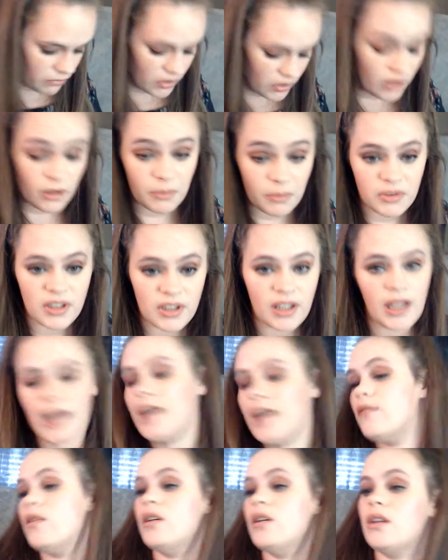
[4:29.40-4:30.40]
the lipstick I
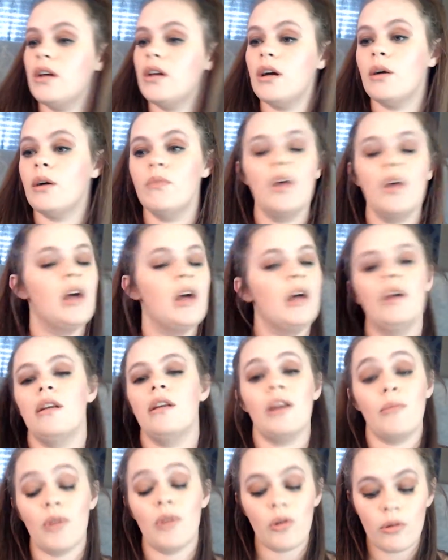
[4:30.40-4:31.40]
have on now. I'm
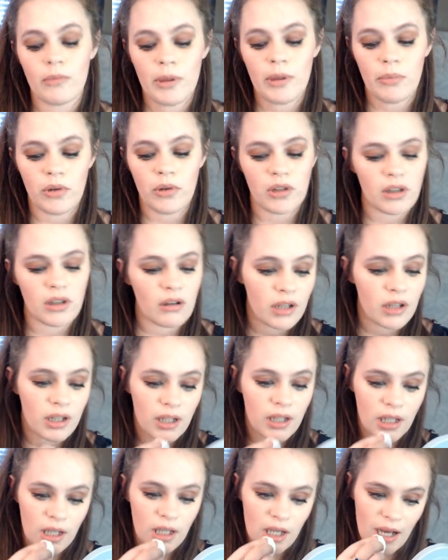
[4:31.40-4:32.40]
not going to be putting on
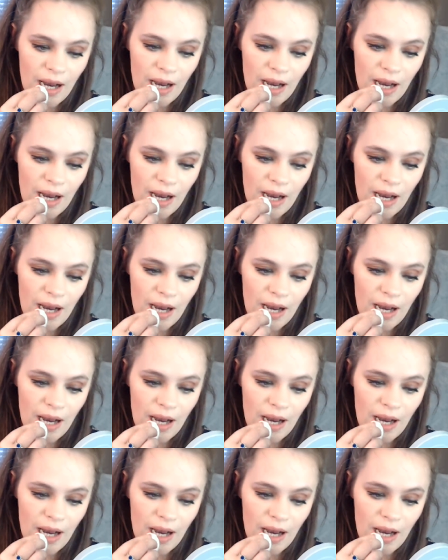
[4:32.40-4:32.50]
any